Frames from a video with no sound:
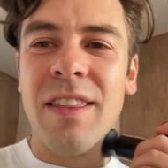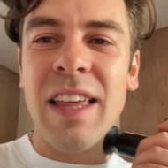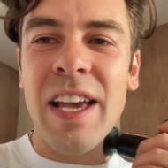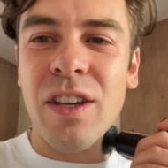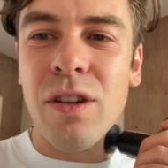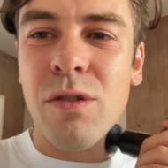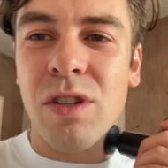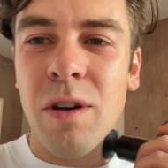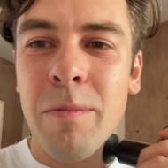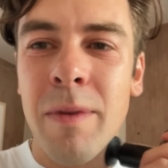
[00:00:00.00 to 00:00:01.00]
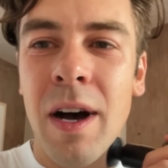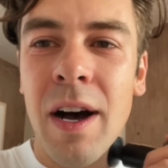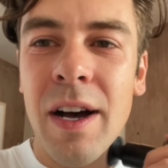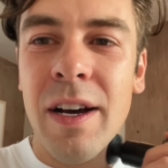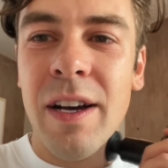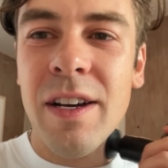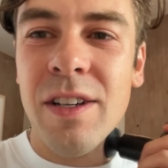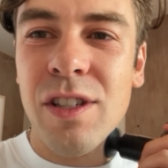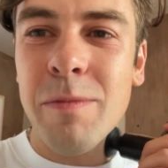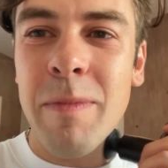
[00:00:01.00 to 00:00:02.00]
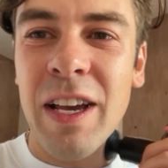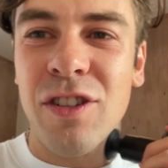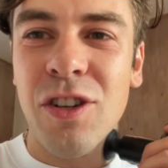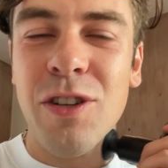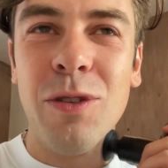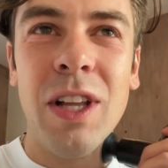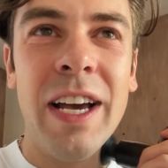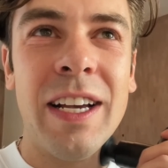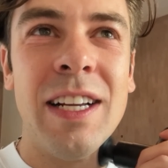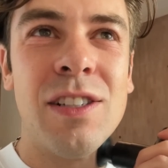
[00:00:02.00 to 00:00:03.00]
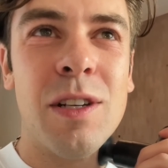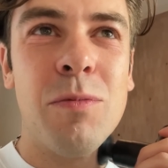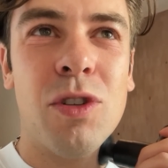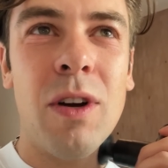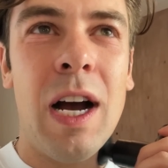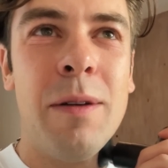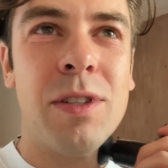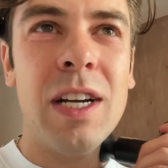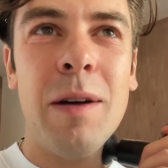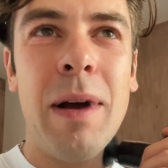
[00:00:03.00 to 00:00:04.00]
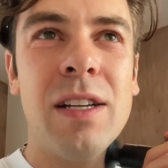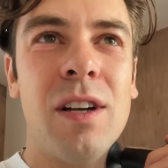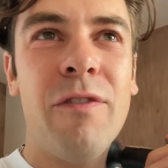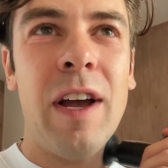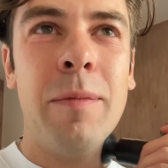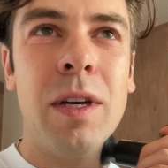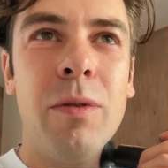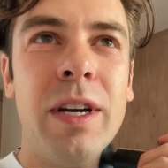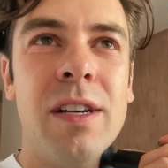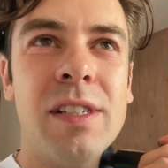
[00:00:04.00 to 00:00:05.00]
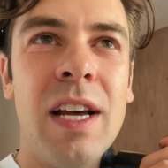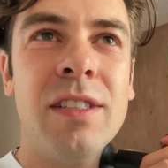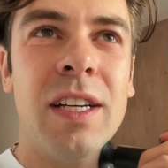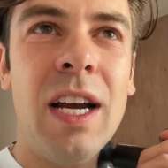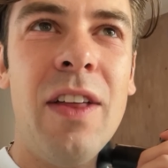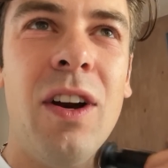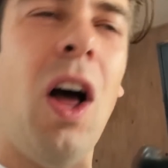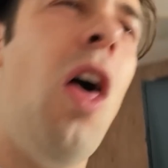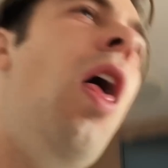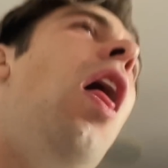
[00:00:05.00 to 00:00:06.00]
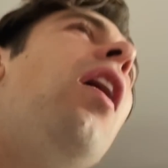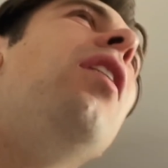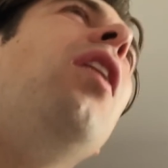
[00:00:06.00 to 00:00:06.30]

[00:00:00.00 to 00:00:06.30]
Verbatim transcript: Thank you so much. Make sure you like and subscribe, Stairmaster family. We ascend together. Ugh.